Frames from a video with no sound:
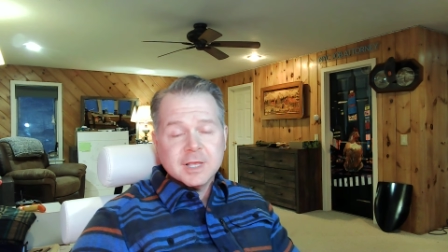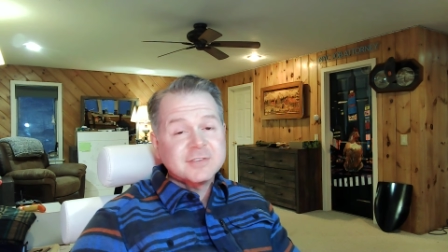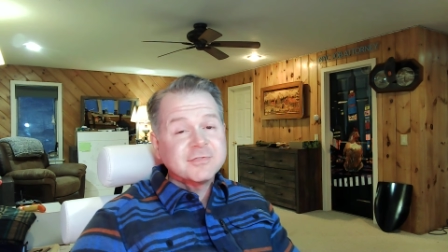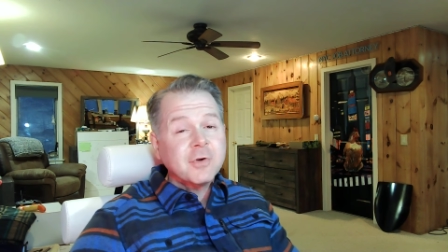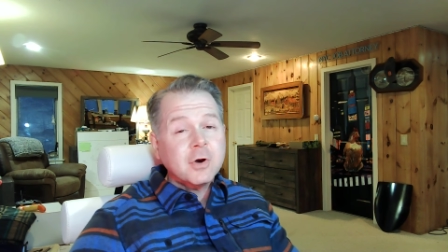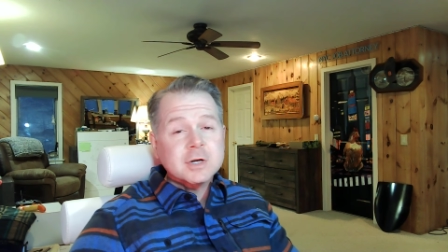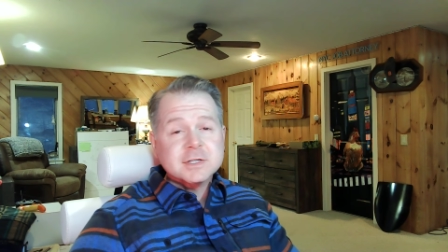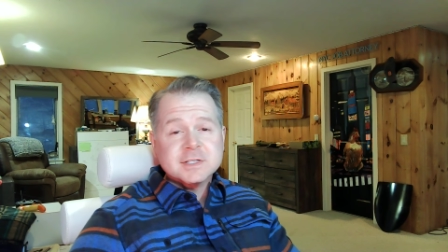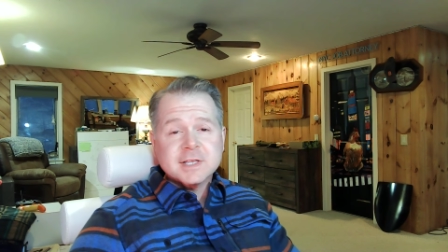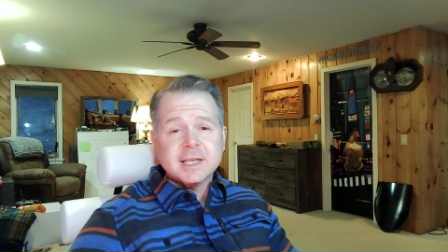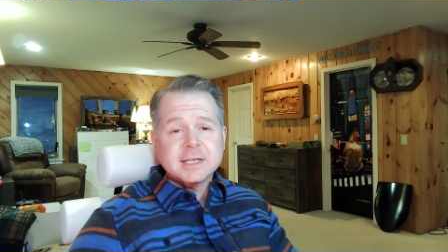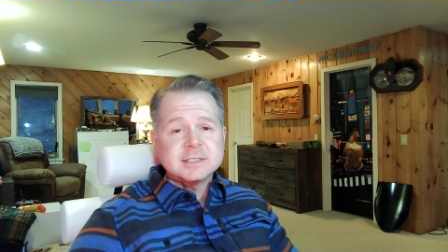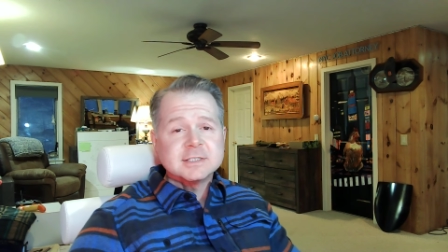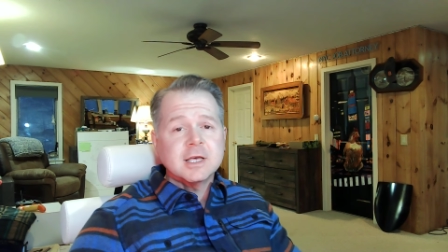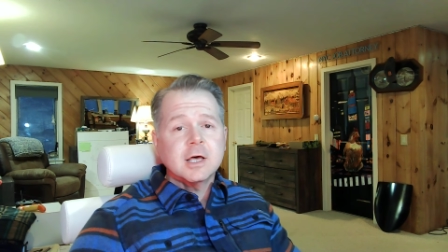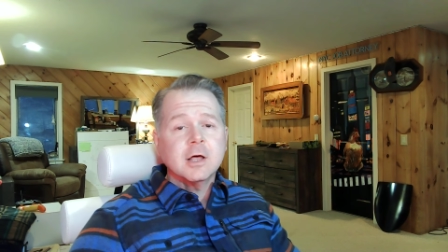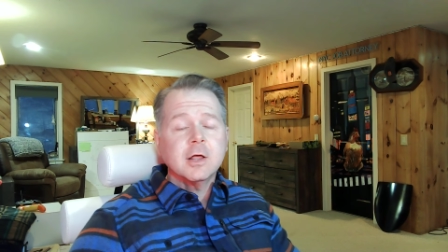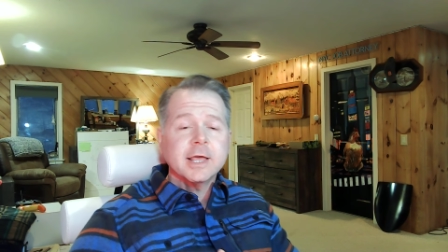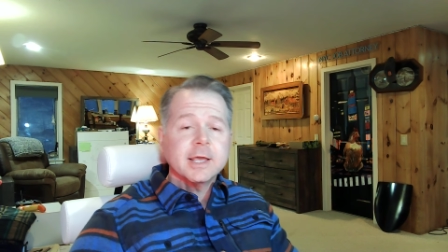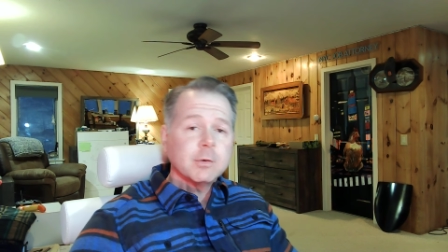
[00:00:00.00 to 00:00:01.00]
as far as I can
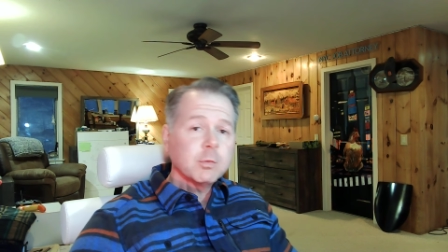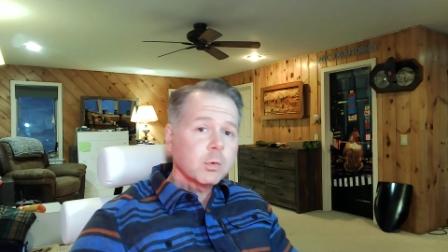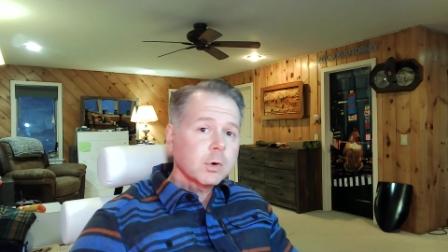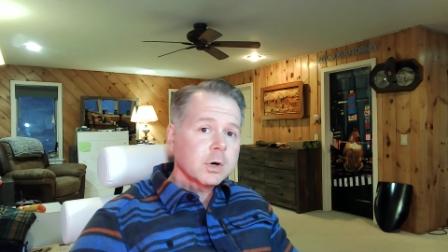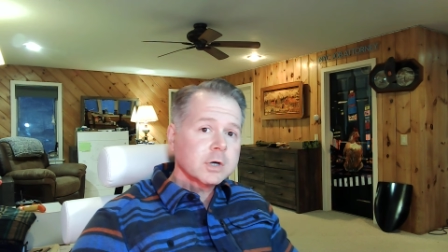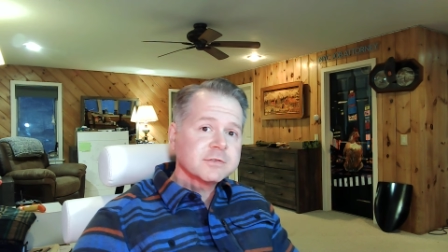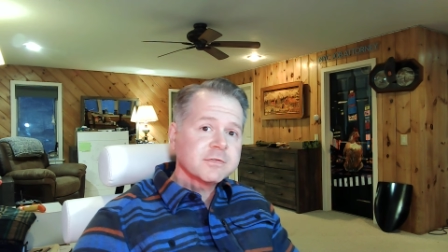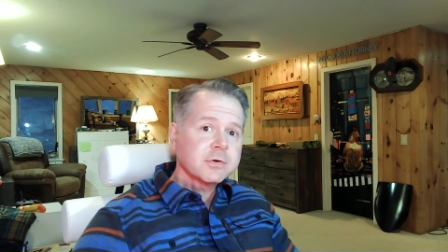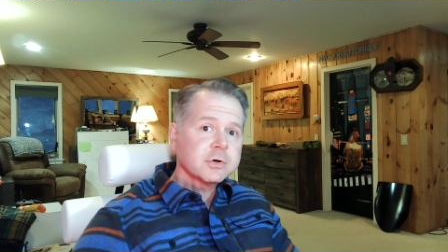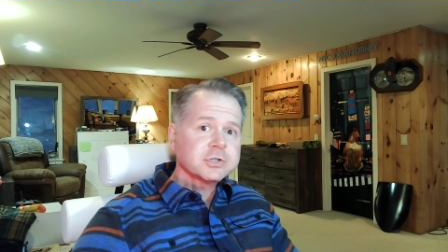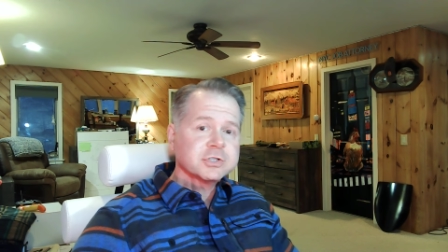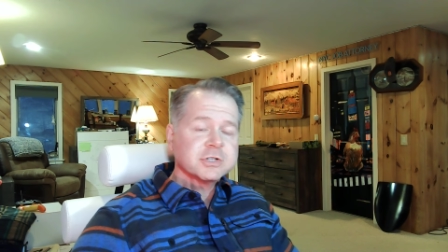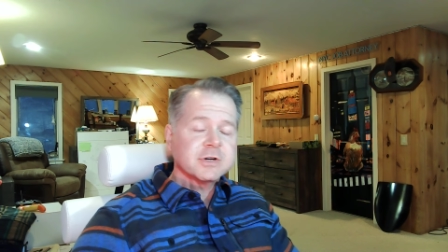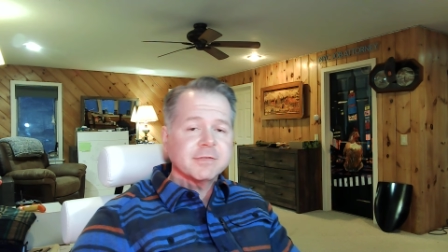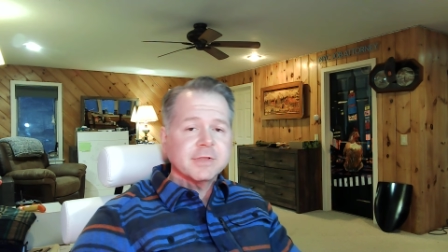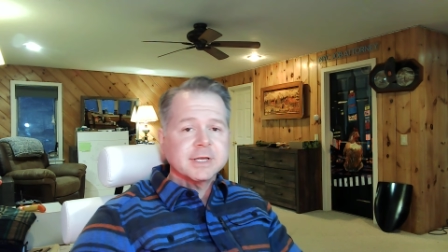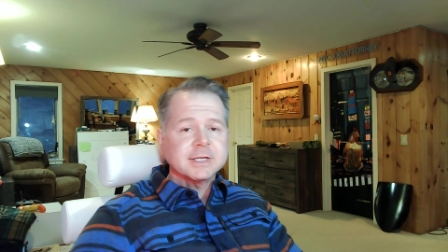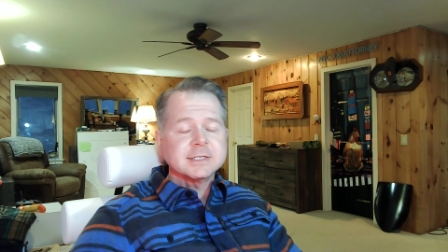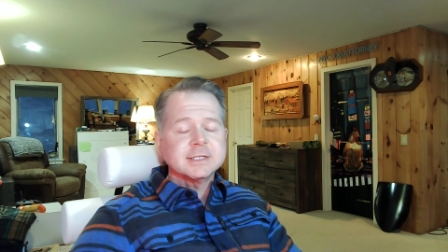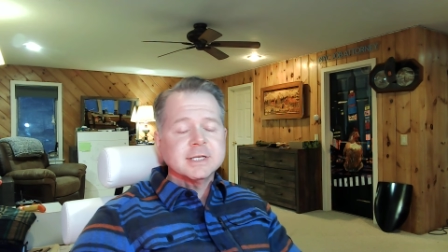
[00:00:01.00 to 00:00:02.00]
tell, a worse version of
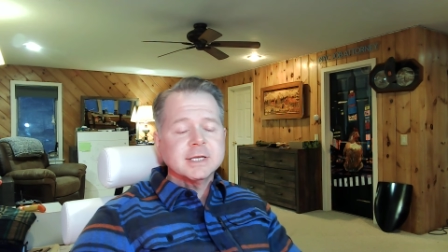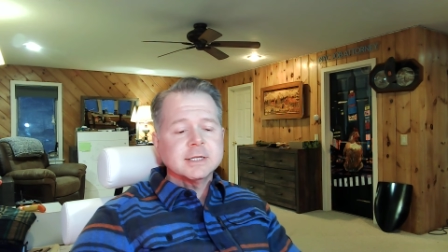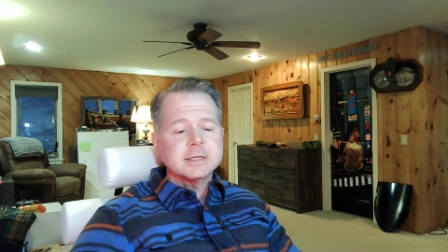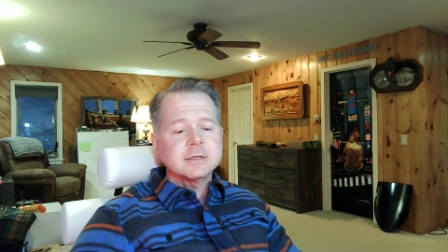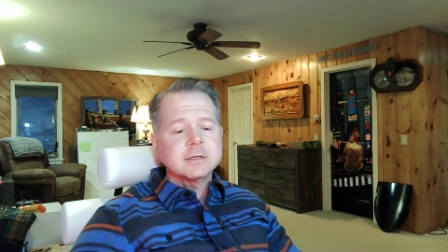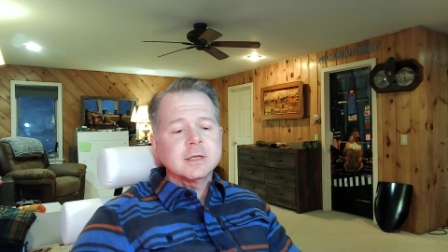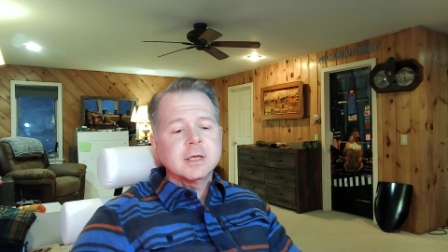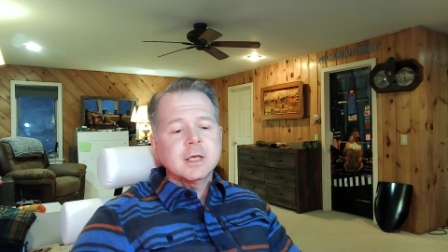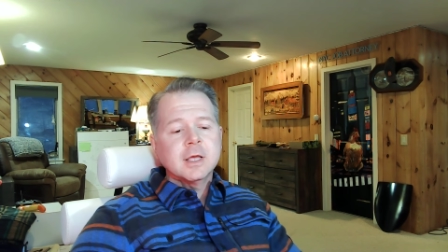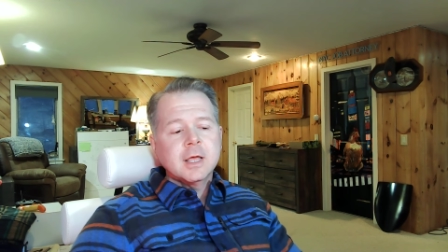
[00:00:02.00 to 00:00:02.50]
LinkedIn.